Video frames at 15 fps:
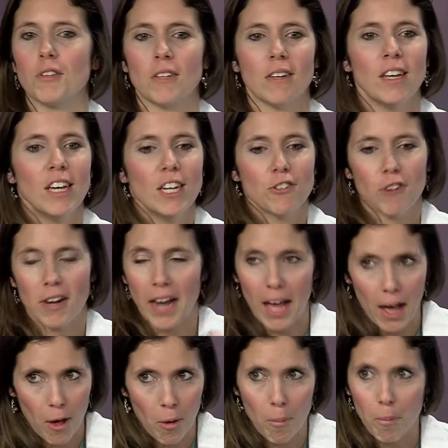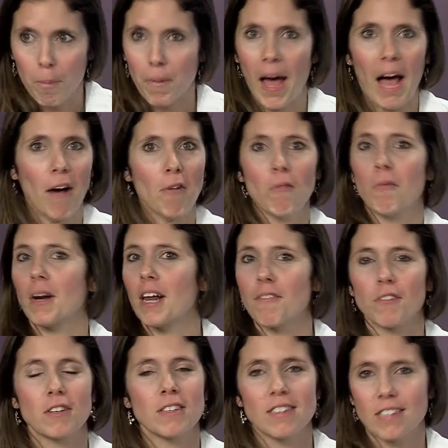and try to help out whatever
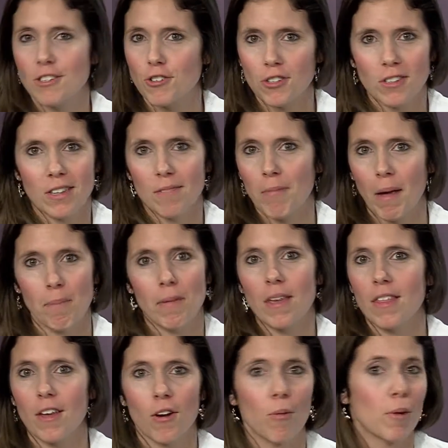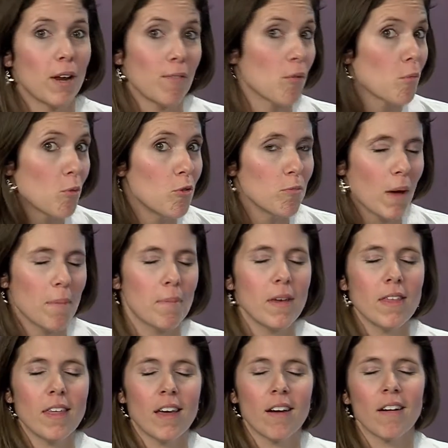incision might be there, whatever wound might be
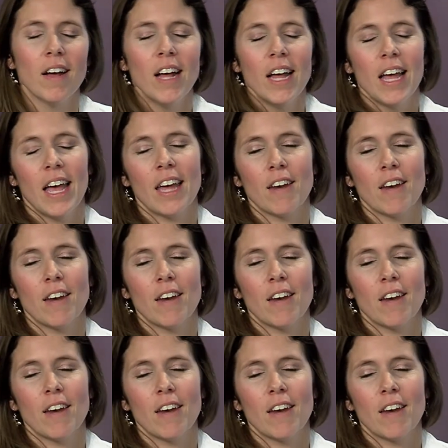there. And